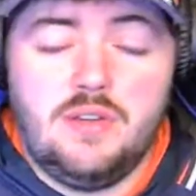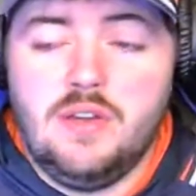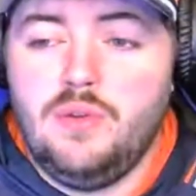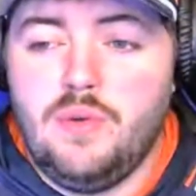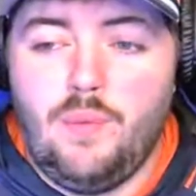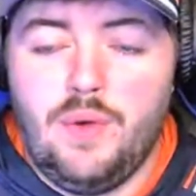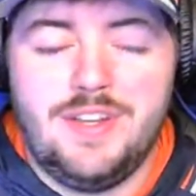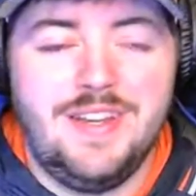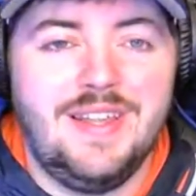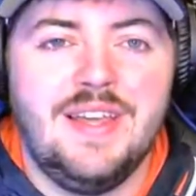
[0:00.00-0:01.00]

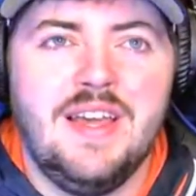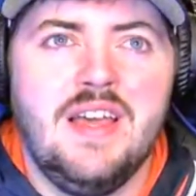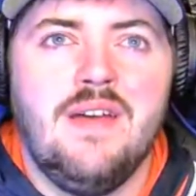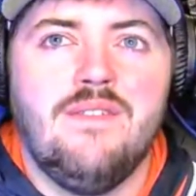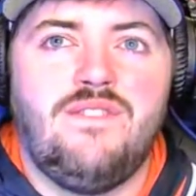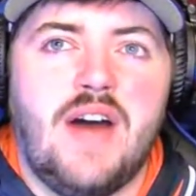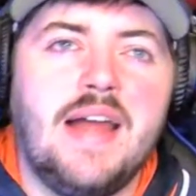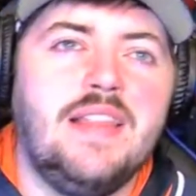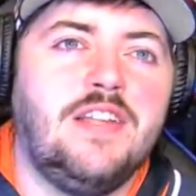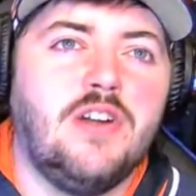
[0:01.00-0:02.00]
once he
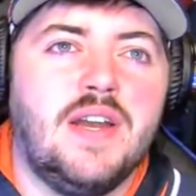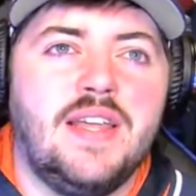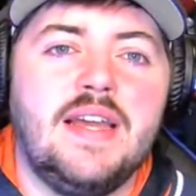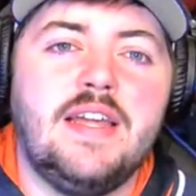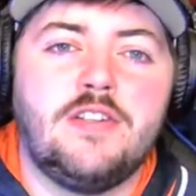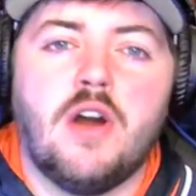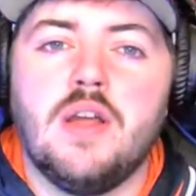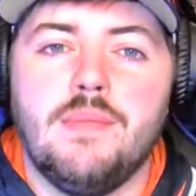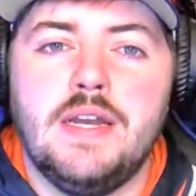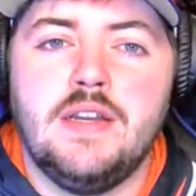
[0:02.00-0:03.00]
finally started getting
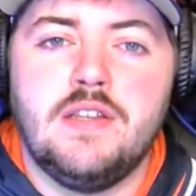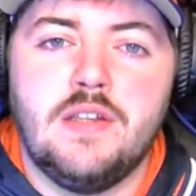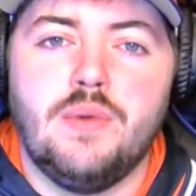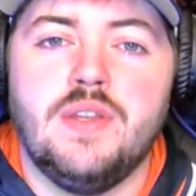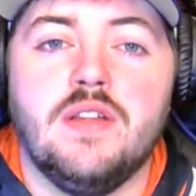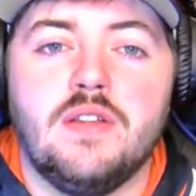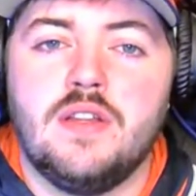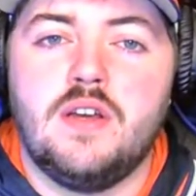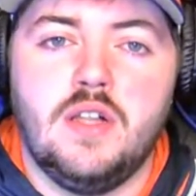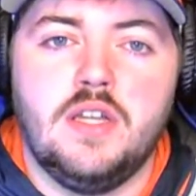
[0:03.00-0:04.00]
starting minutes, there was a
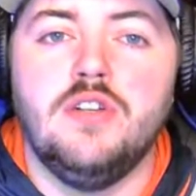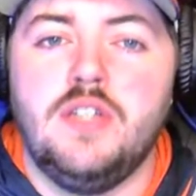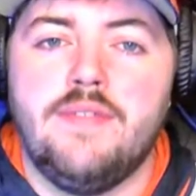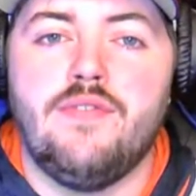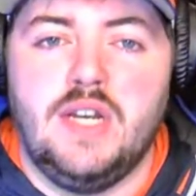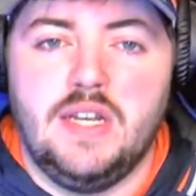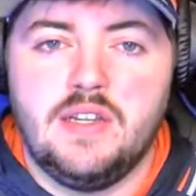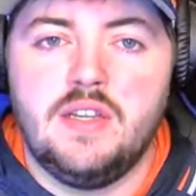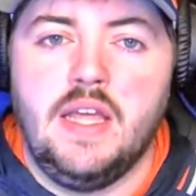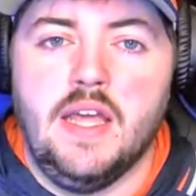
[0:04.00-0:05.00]
clear
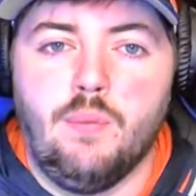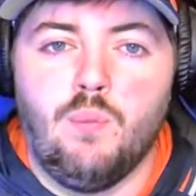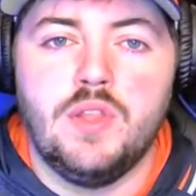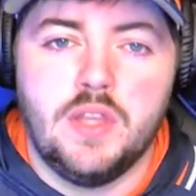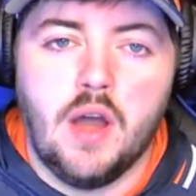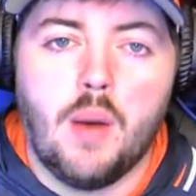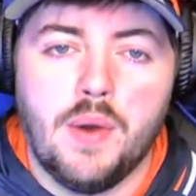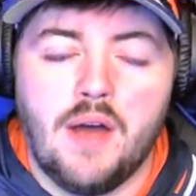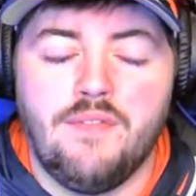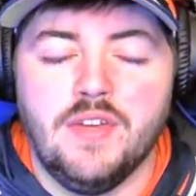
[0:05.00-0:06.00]
difference in what the
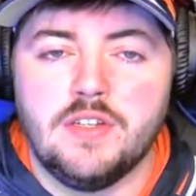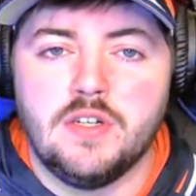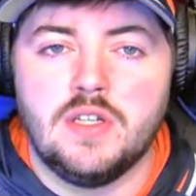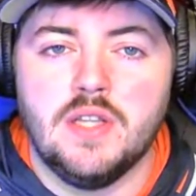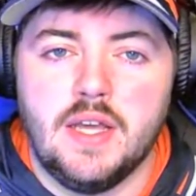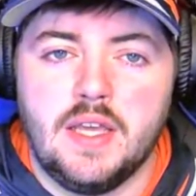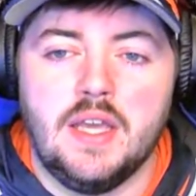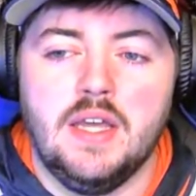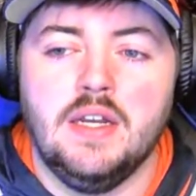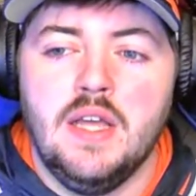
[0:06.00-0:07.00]
Auburn offense looked like.
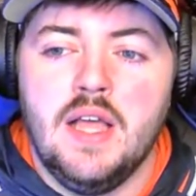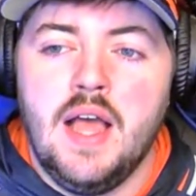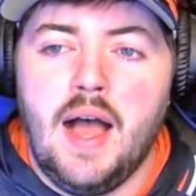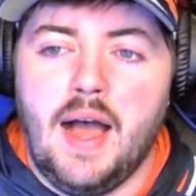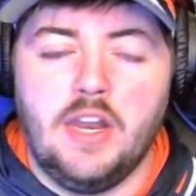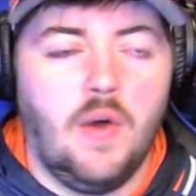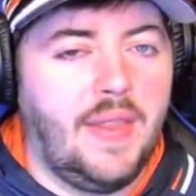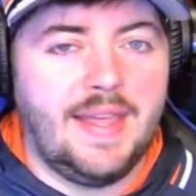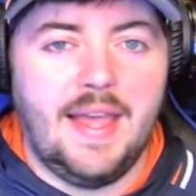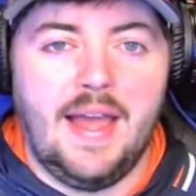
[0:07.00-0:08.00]
And I know how
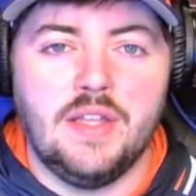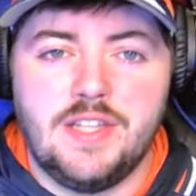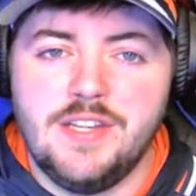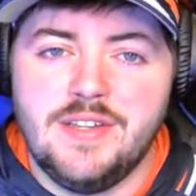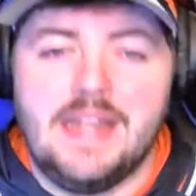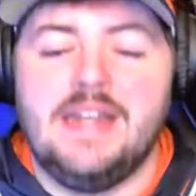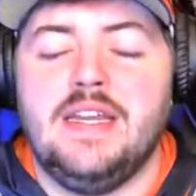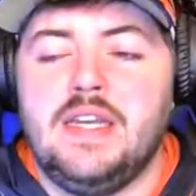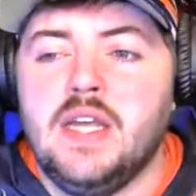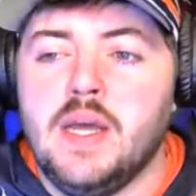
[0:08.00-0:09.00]
the season
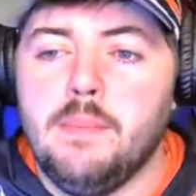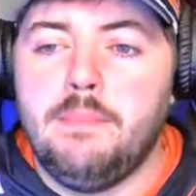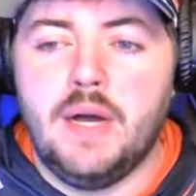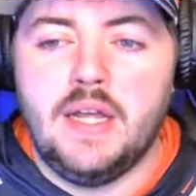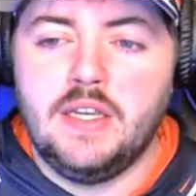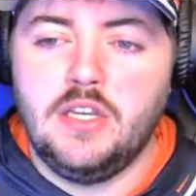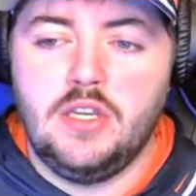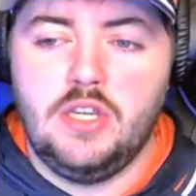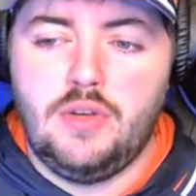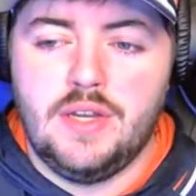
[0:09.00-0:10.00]
ended, but
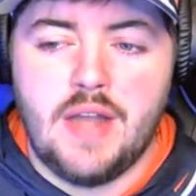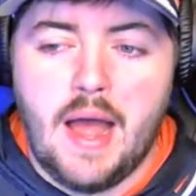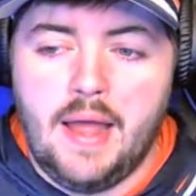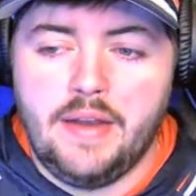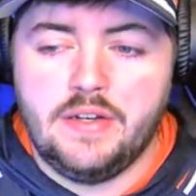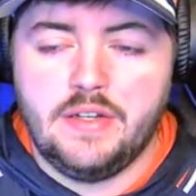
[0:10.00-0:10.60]
you cannot